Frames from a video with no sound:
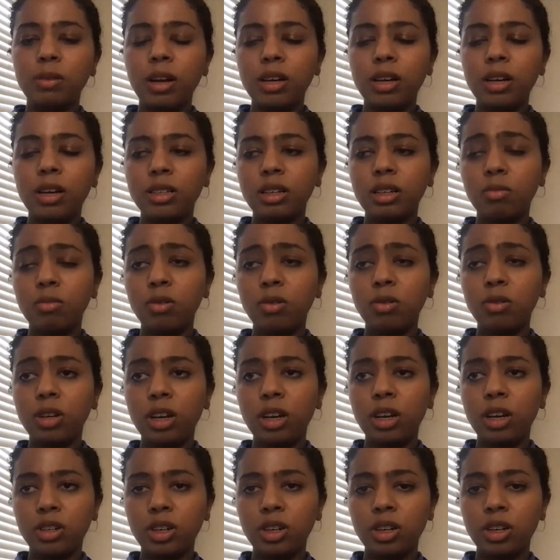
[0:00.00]
splicing
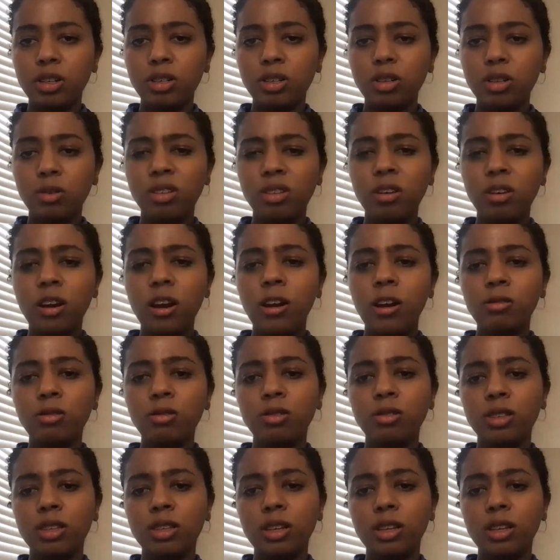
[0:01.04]
mutations. So it's rare to